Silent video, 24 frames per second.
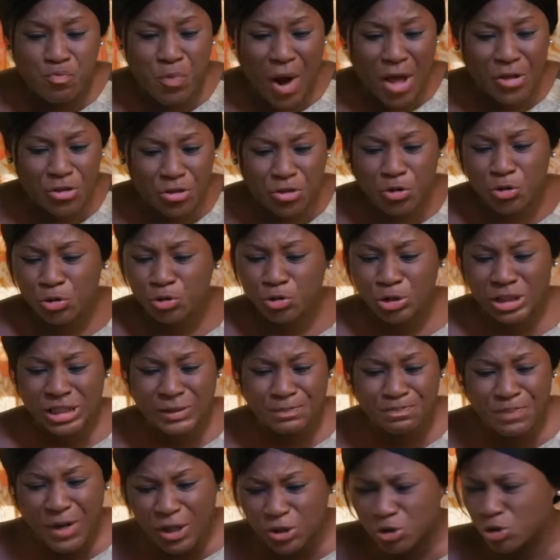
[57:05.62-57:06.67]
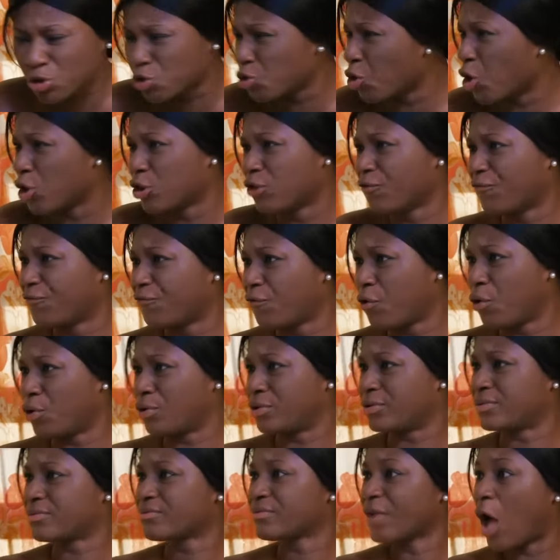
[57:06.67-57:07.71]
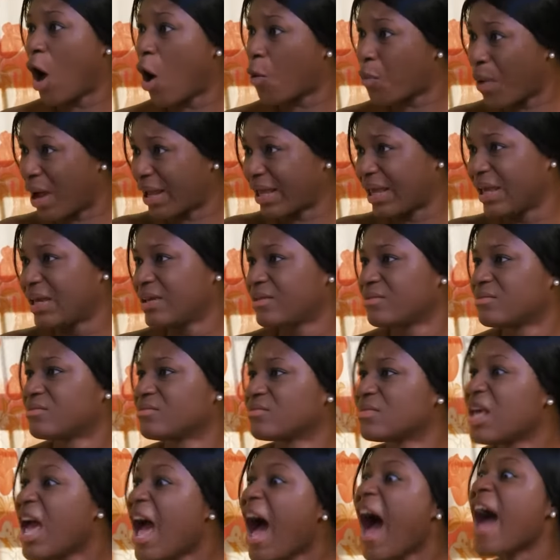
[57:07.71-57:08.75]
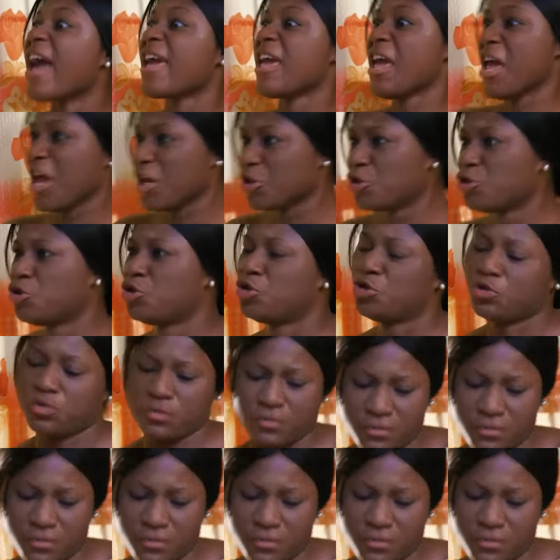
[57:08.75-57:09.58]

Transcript: went through to speak to you on the phone. Owagi, I hate